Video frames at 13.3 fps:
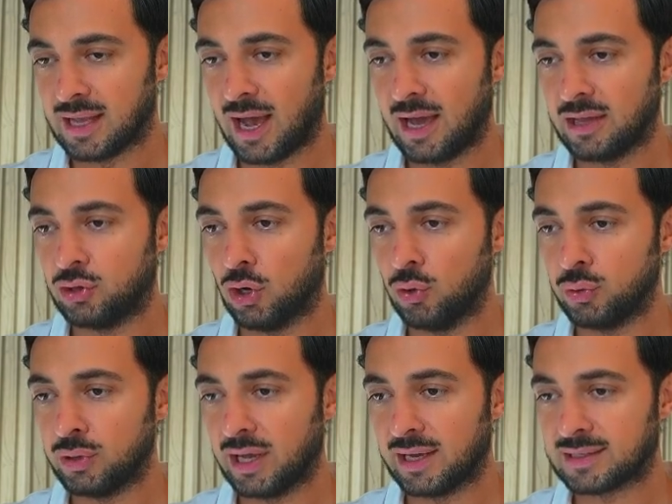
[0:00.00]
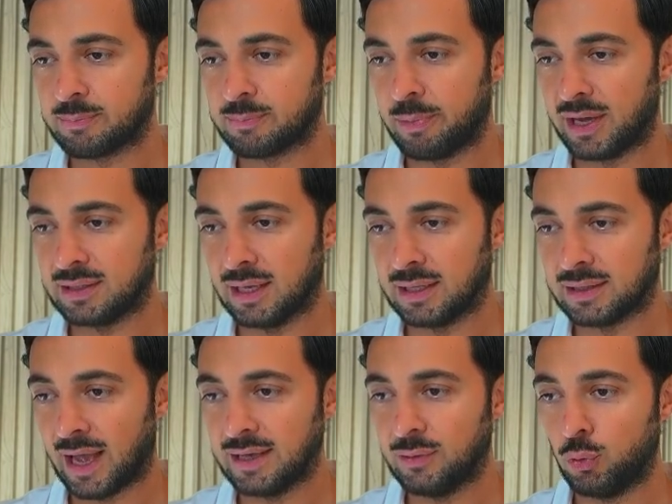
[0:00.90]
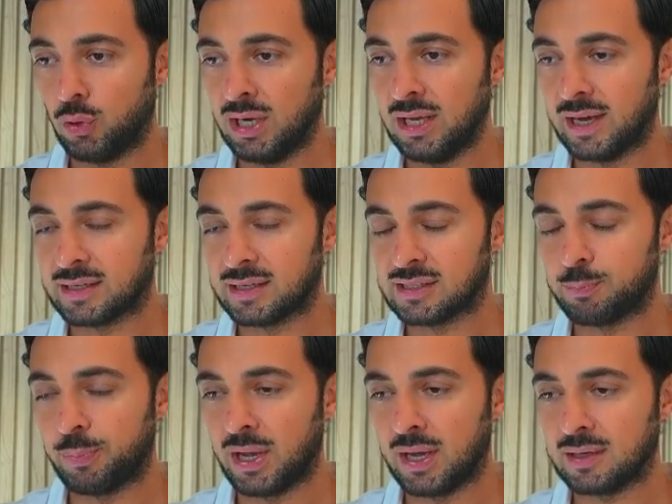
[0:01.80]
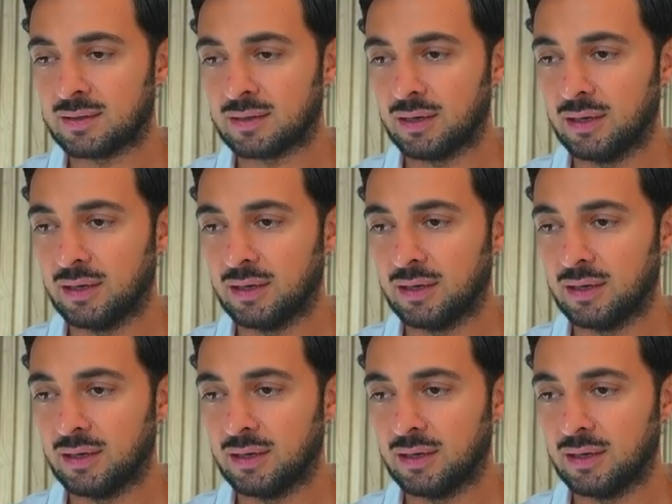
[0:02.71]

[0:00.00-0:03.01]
I don't expect that. I really expect